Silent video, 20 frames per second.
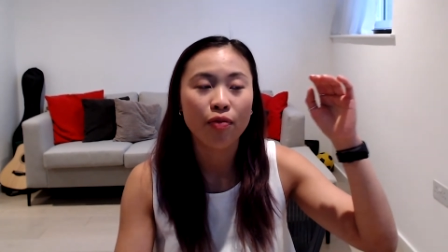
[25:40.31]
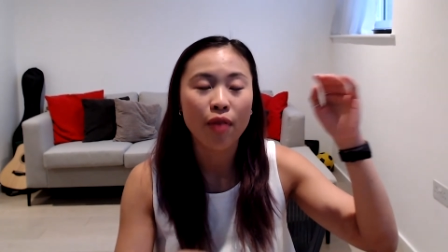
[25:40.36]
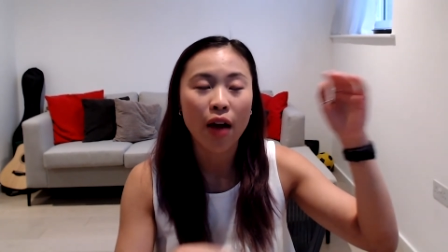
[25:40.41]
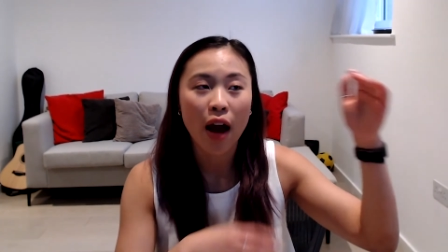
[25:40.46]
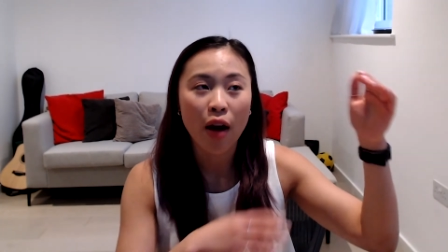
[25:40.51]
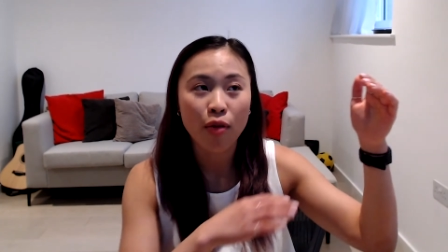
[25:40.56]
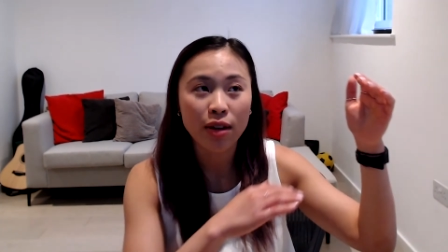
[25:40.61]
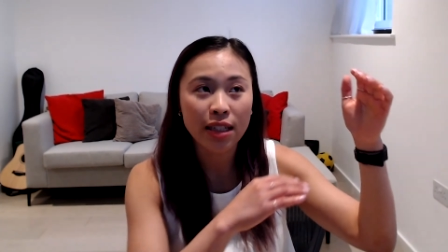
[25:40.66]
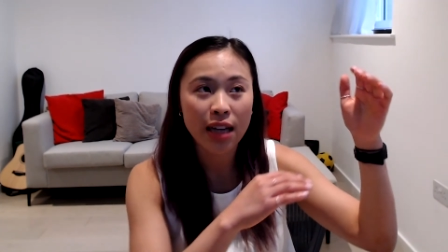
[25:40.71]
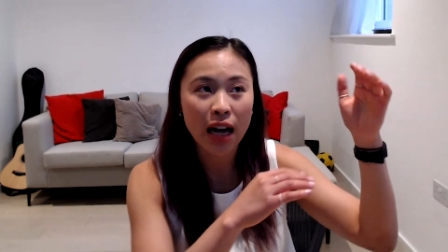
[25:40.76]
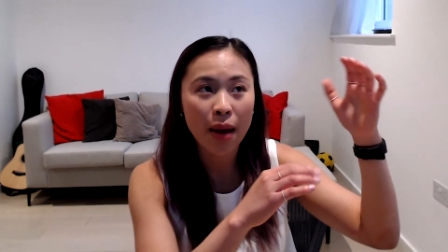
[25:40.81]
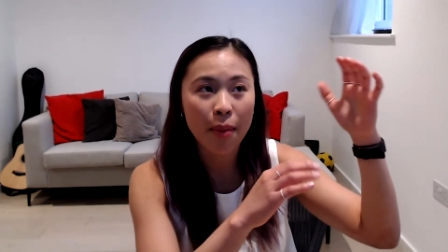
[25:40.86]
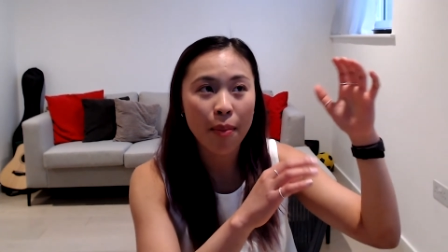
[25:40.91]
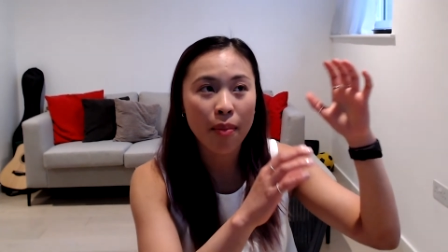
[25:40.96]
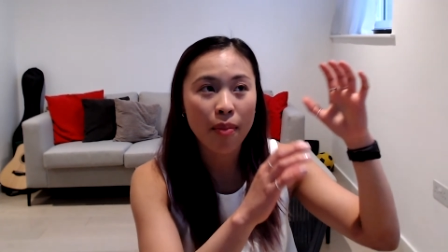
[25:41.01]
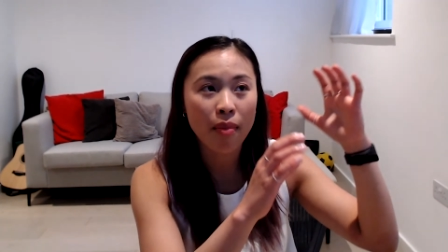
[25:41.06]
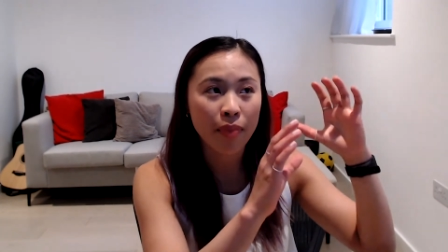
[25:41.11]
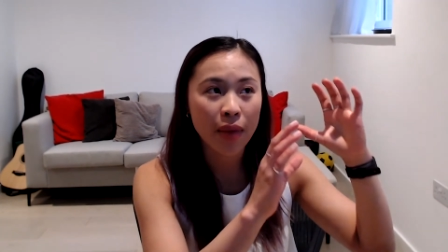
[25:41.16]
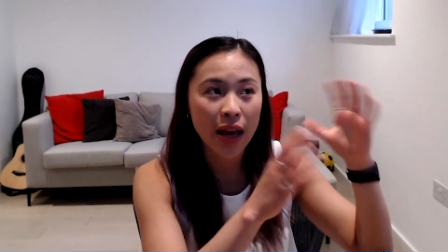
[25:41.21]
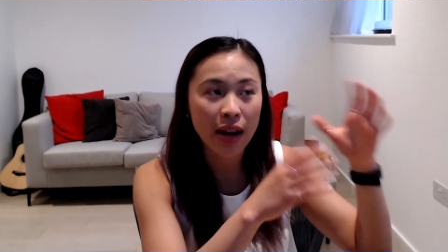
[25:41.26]
every
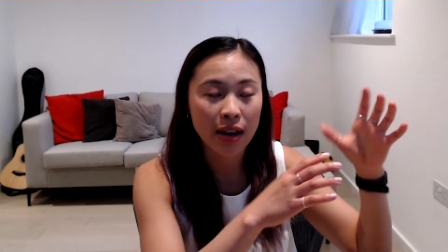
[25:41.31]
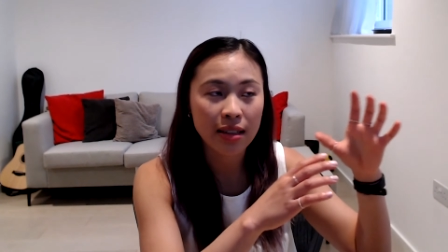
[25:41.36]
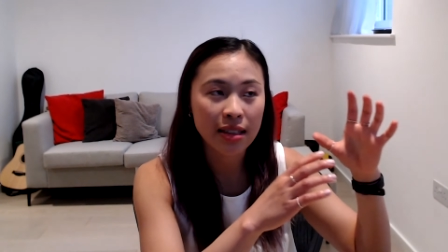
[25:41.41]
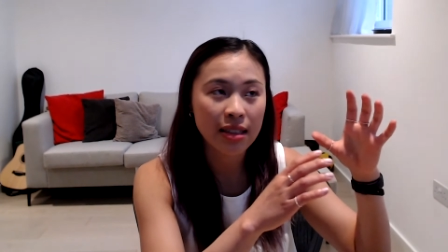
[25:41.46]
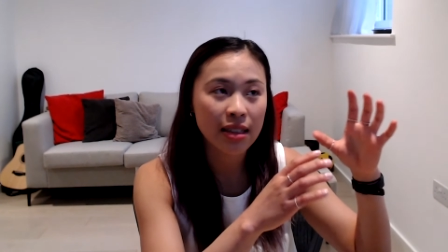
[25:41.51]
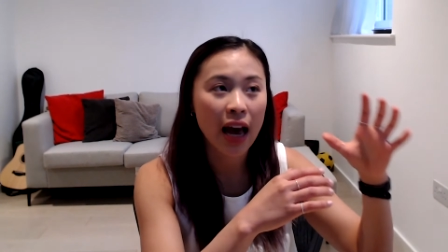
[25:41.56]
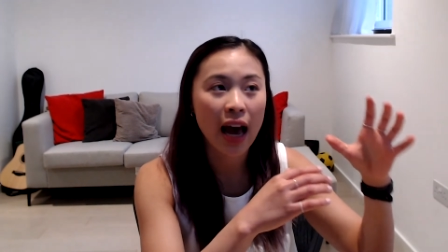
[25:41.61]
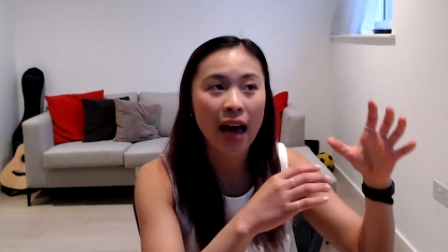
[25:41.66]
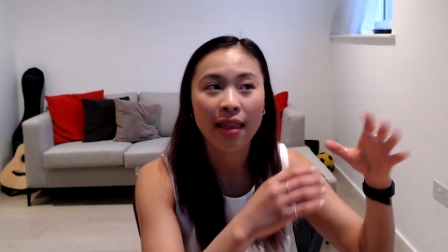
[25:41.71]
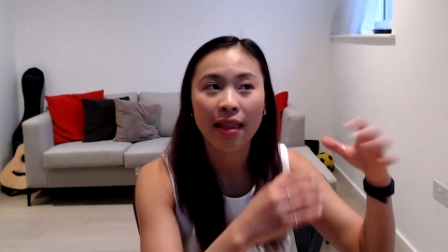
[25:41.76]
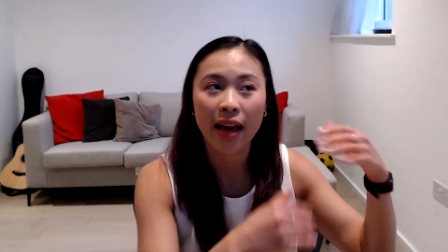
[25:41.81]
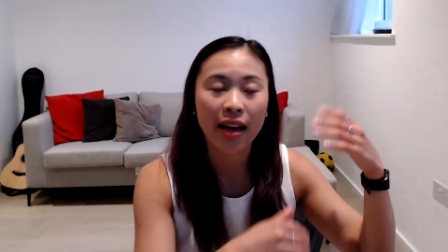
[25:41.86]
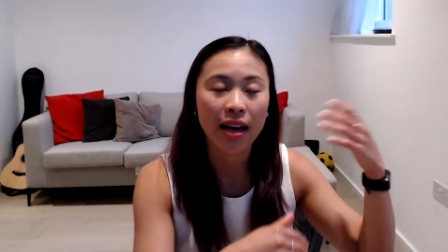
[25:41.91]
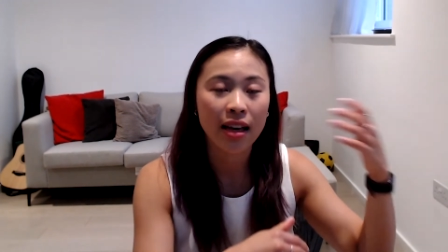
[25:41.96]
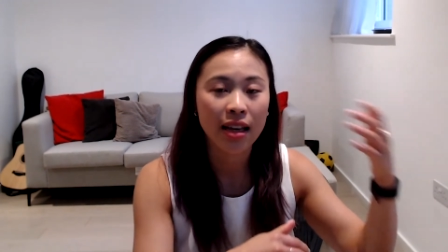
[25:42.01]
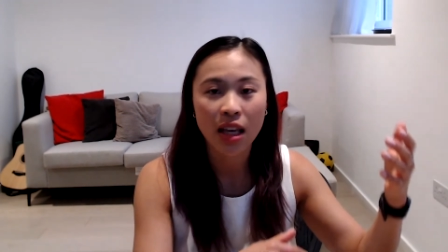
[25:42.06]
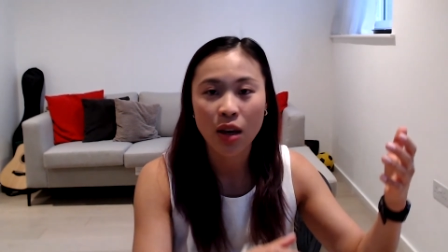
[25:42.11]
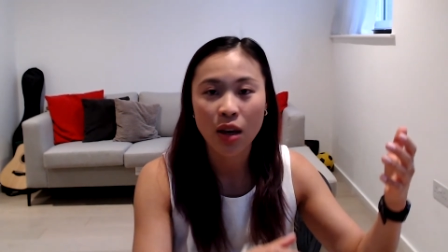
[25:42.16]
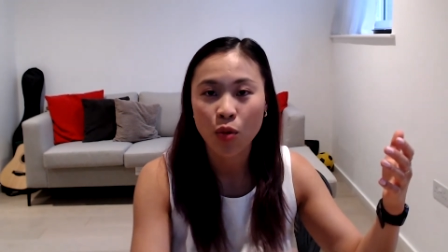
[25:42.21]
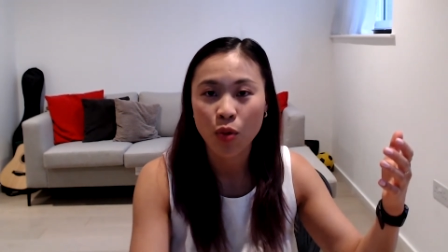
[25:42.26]
time an answer had like a
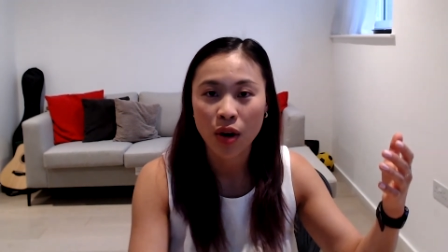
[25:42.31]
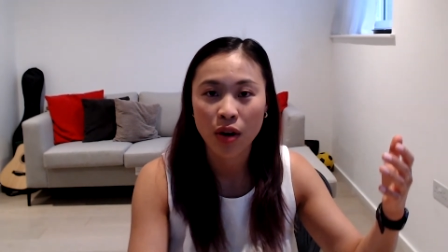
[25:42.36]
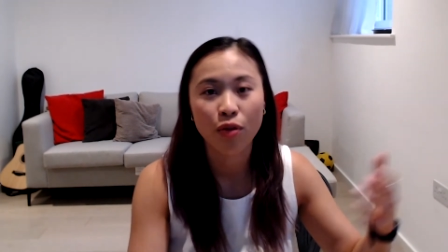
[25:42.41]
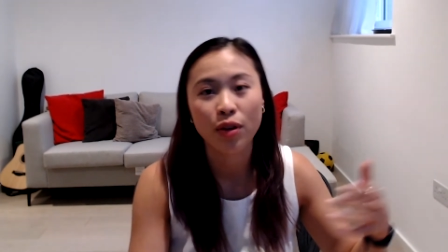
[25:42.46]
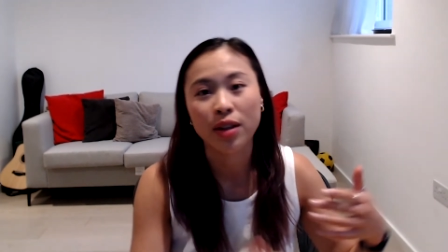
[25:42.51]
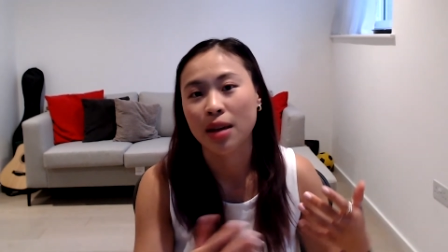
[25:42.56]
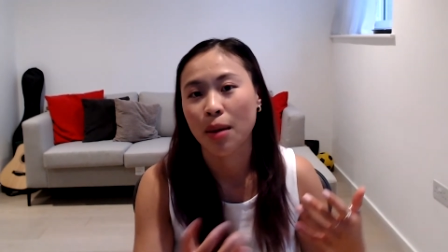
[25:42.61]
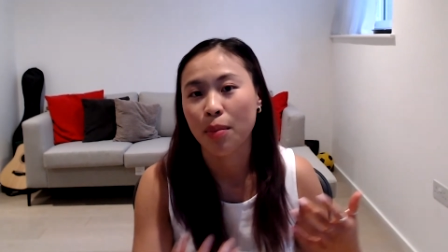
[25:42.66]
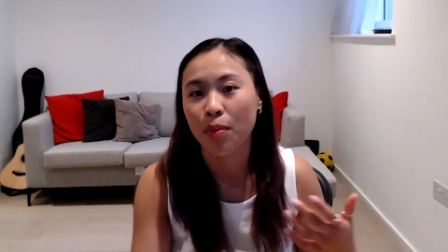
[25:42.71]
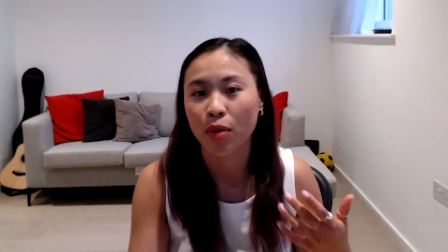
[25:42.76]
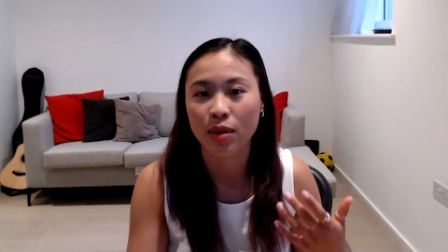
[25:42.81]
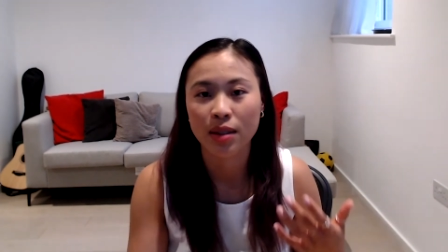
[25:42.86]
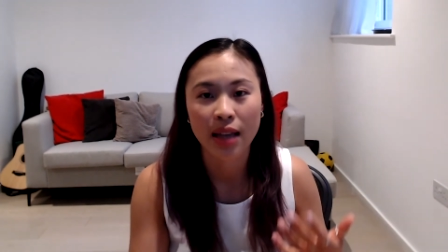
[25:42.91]
keyword, for example,